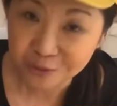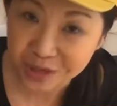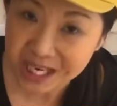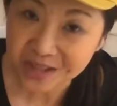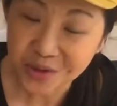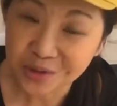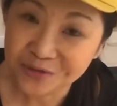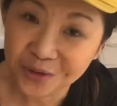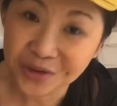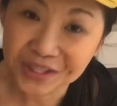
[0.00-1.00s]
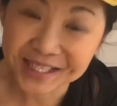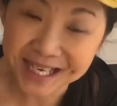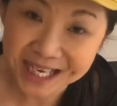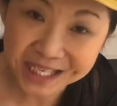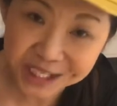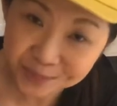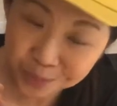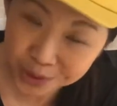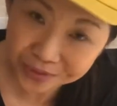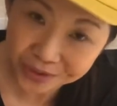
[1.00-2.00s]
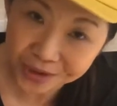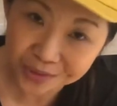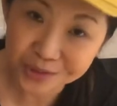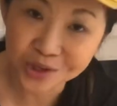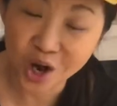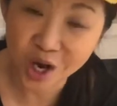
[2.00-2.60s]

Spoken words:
Read those verses that I just put there on those